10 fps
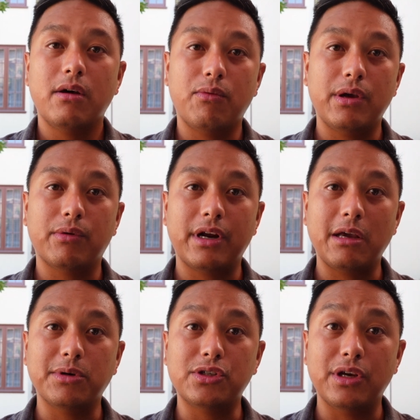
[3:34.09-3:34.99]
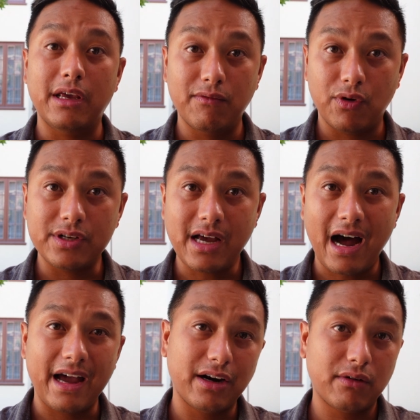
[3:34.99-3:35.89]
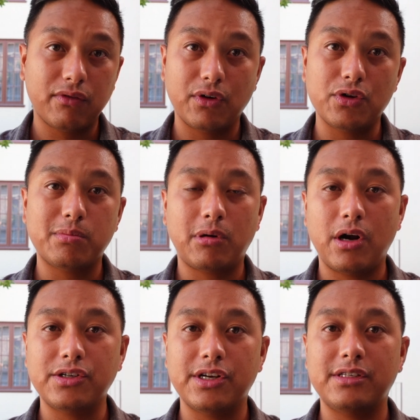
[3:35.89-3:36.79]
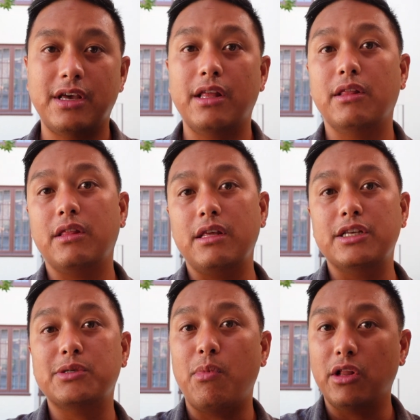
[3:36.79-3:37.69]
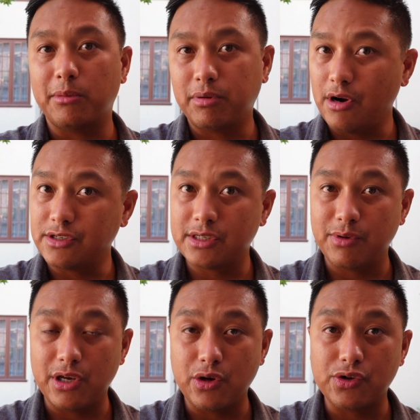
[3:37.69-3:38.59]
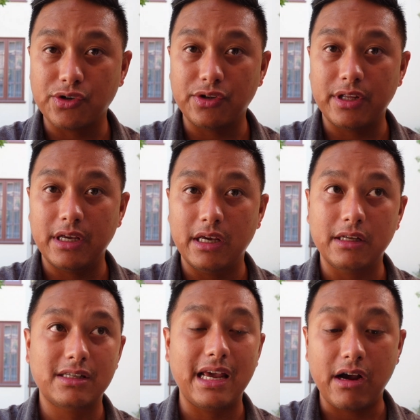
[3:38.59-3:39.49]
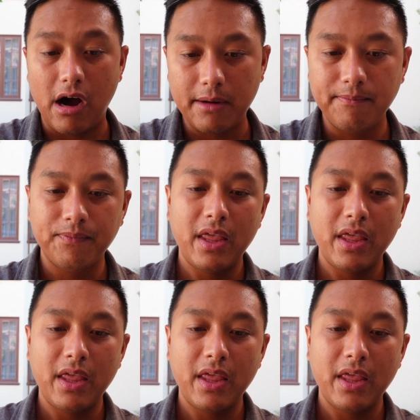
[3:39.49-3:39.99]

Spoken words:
We were able to invoice higher for those projects than the smaller projects we usually take on.